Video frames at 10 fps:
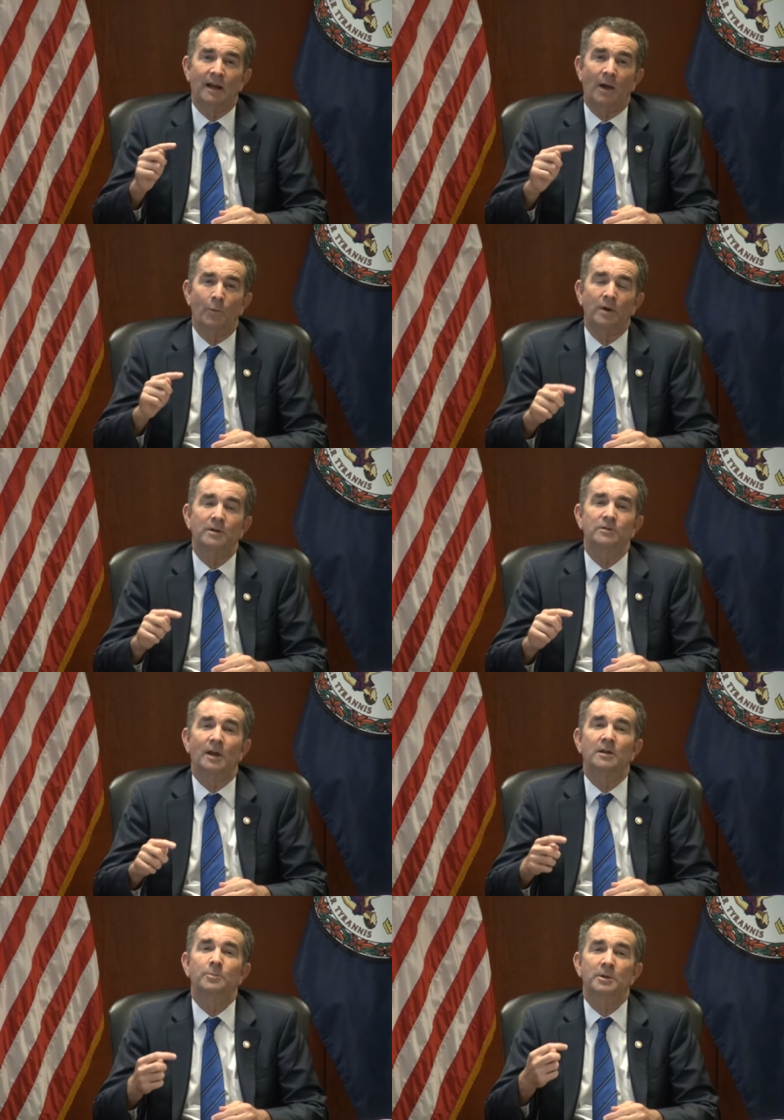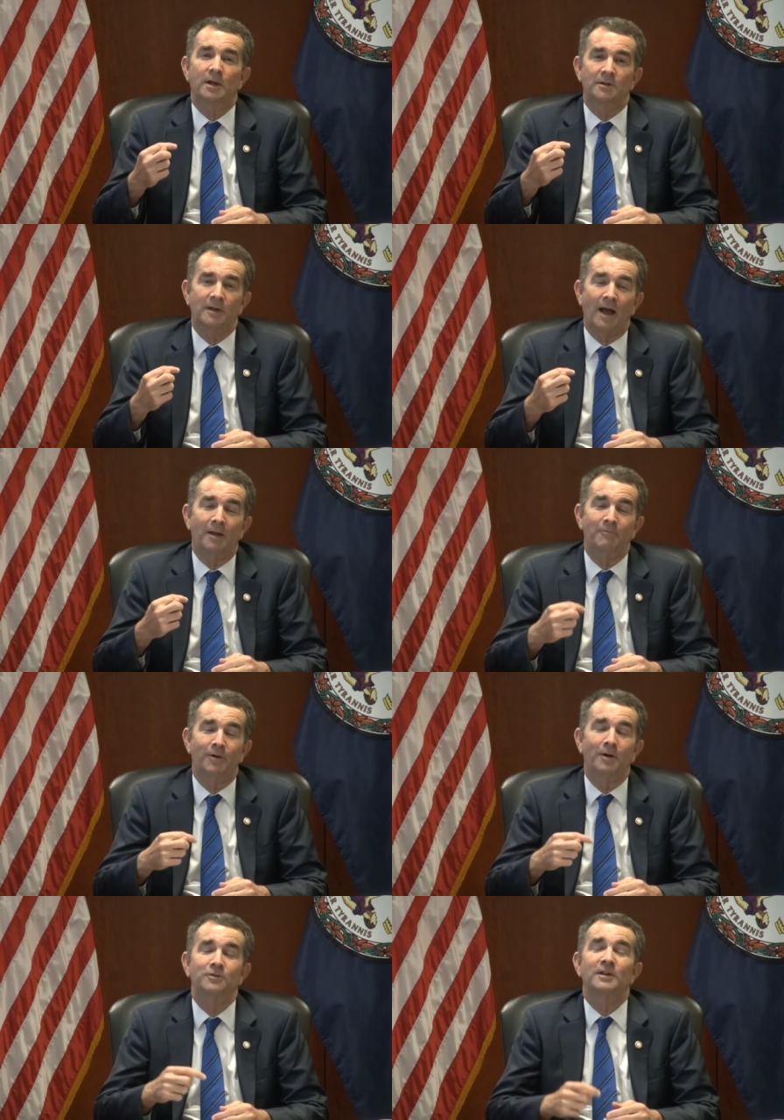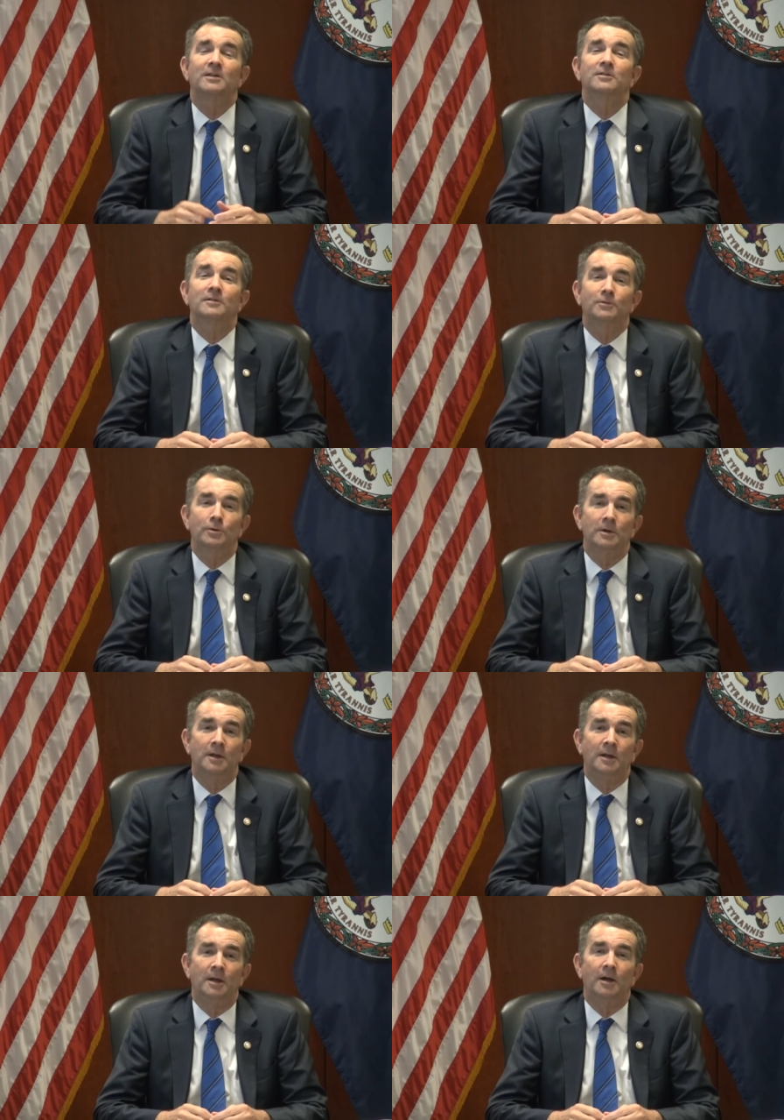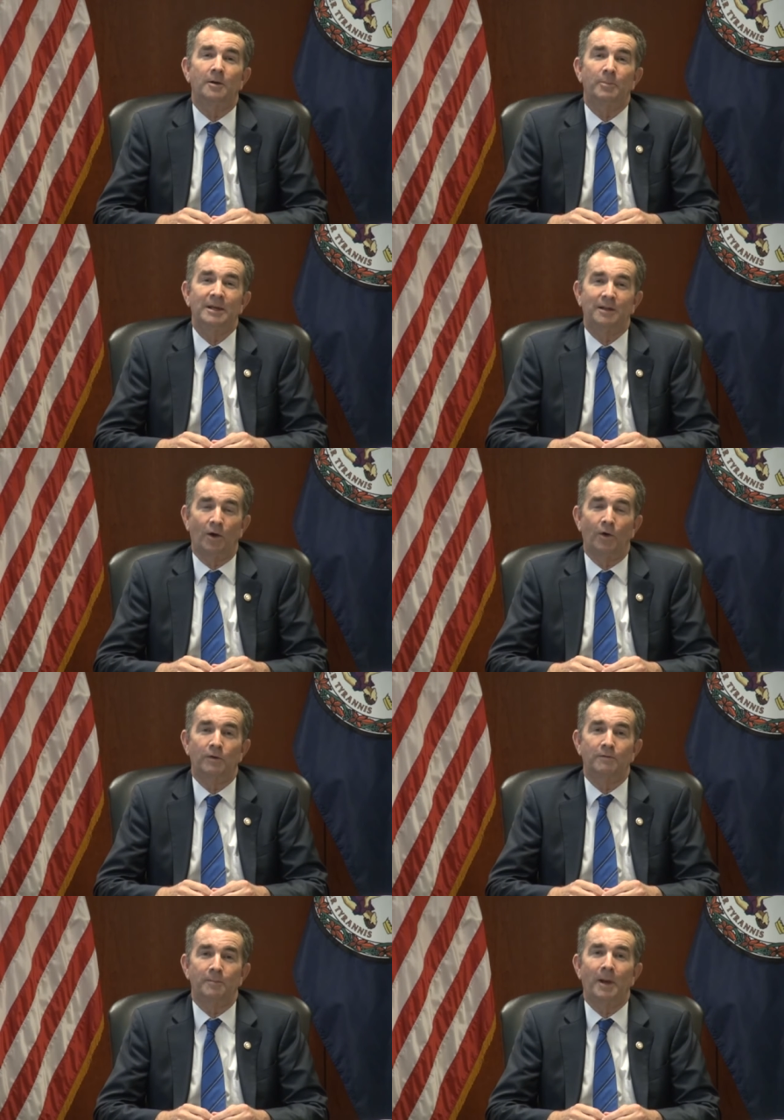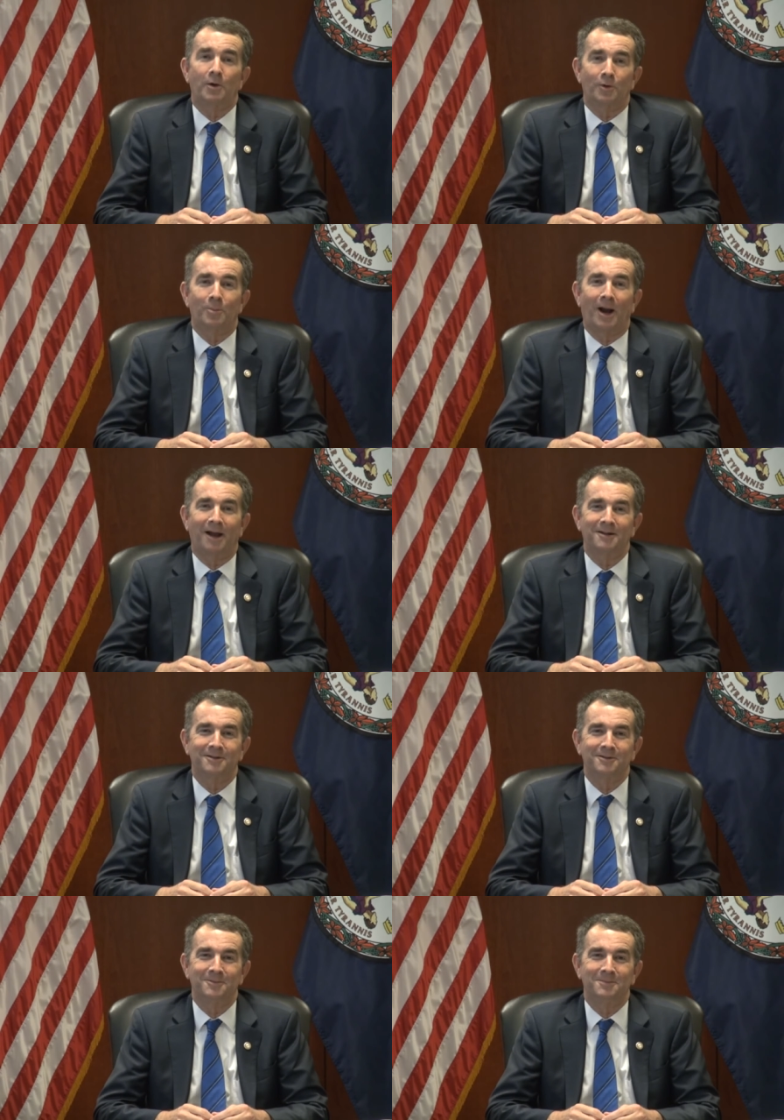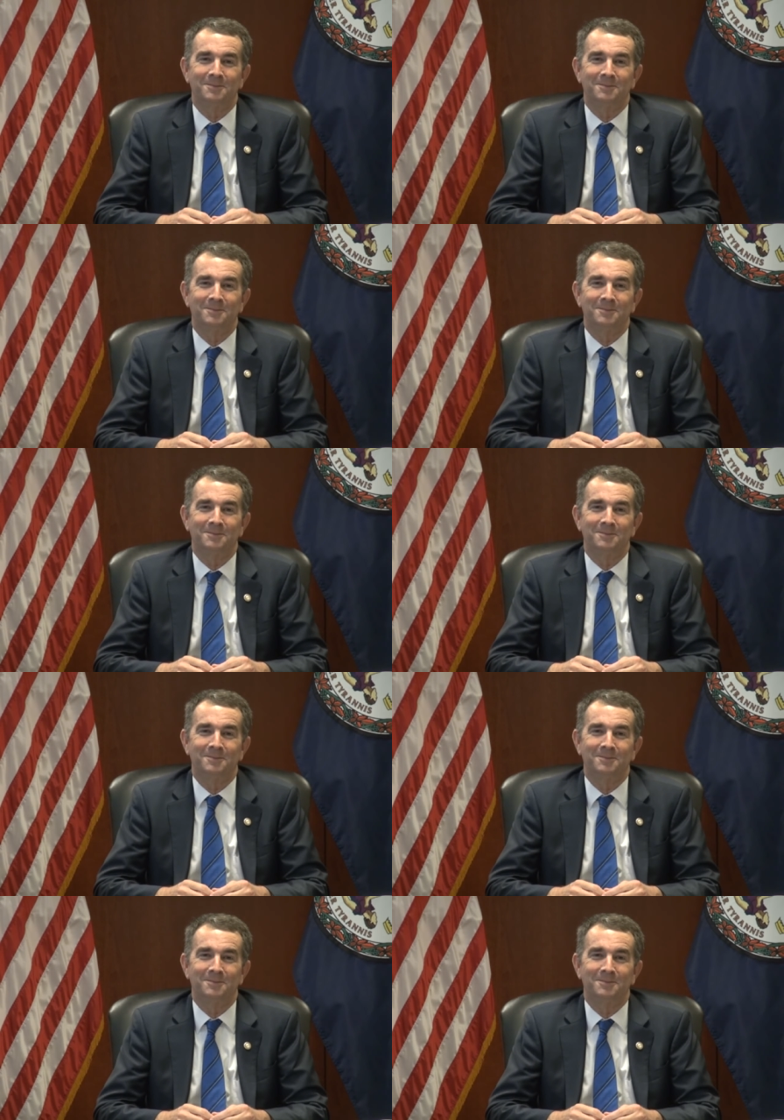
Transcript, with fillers: and I want to change because I am very sensitive to it, uh, being the owner of a medical practice.